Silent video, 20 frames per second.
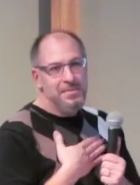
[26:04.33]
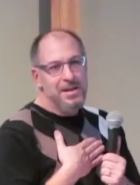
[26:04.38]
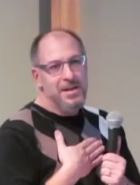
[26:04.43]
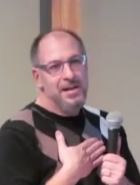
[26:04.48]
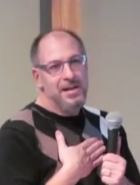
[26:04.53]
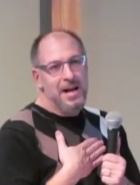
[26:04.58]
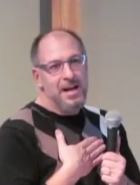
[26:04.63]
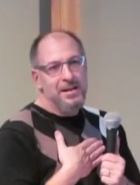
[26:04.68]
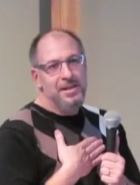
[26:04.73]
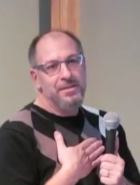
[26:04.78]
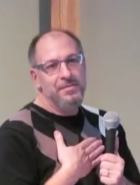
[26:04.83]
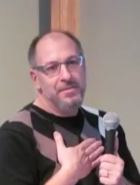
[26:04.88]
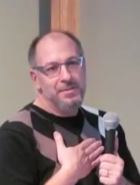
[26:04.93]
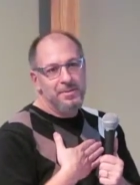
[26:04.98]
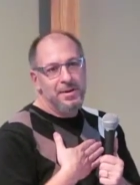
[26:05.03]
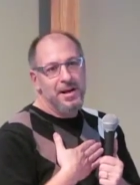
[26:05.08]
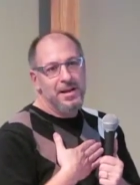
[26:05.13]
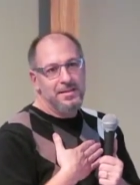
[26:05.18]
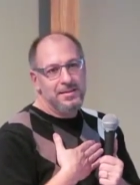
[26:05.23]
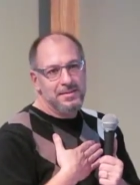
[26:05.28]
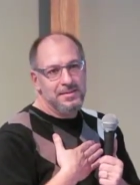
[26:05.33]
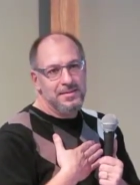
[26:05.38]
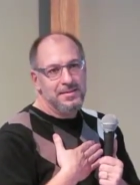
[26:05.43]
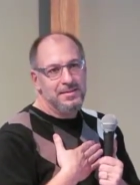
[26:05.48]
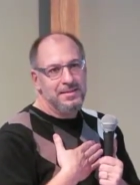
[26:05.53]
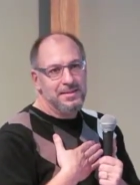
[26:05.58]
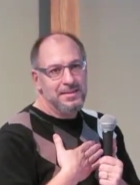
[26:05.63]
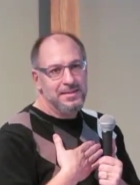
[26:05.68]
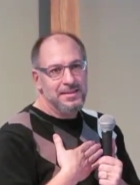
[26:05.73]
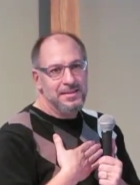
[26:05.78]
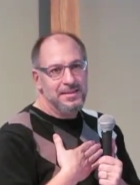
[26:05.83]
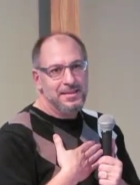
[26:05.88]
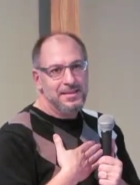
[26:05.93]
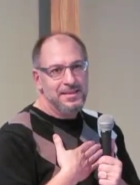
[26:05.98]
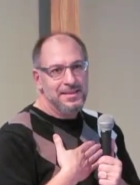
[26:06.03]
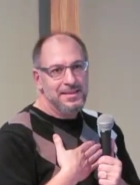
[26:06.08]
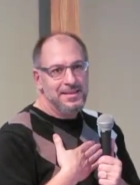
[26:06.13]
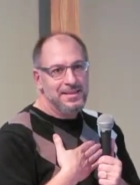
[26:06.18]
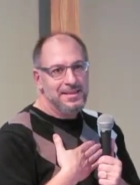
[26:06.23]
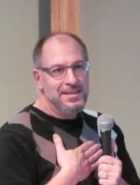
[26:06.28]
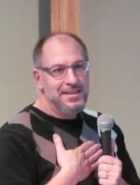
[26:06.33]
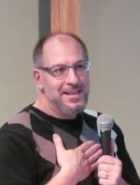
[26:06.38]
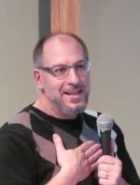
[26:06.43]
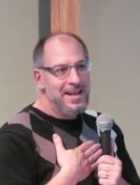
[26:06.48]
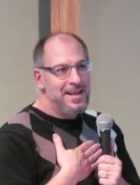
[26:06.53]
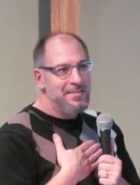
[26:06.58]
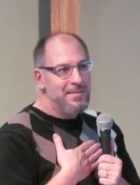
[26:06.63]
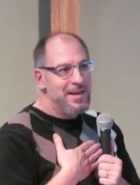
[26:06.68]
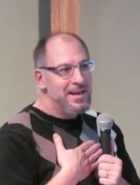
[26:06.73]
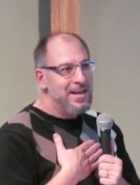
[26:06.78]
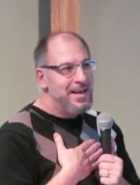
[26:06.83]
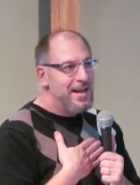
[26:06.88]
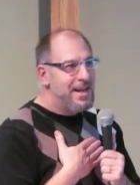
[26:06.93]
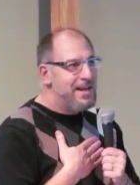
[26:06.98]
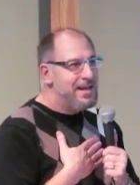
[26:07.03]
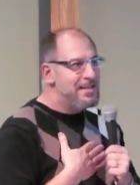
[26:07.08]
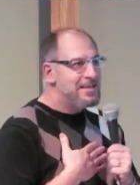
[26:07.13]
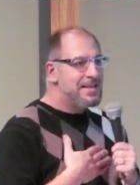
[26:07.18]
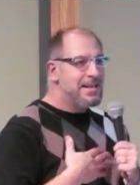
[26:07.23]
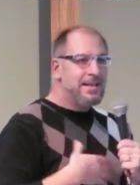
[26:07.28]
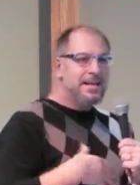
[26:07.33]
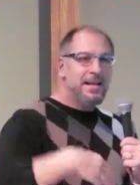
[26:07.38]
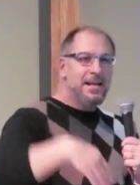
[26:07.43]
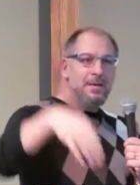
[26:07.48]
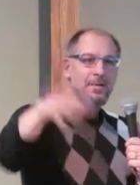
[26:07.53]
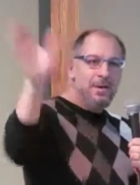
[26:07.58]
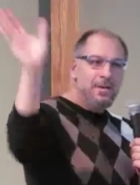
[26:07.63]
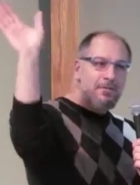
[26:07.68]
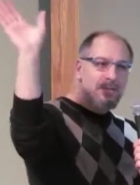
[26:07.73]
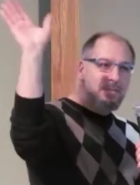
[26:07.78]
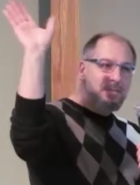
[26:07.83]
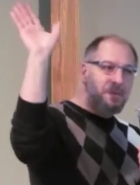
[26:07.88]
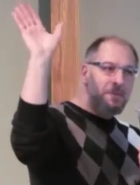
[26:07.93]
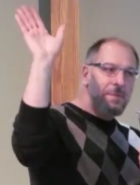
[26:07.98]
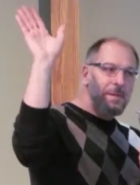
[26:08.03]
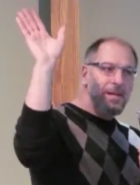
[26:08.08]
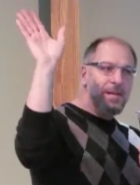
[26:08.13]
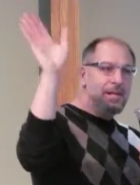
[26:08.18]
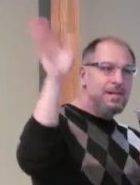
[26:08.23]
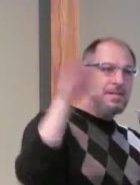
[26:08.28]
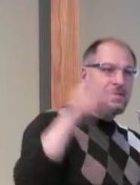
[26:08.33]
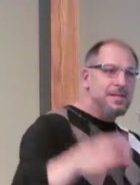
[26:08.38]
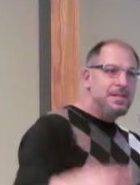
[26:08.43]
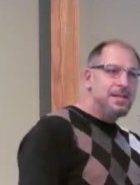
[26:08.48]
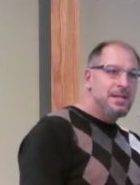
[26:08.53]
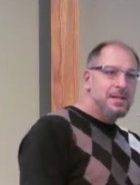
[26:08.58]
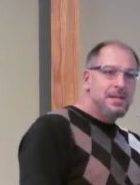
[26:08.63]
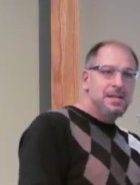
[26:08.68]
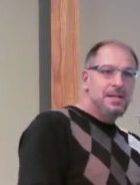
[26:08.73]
me and I'll give you rest. Amen? He didn't say, get away from me because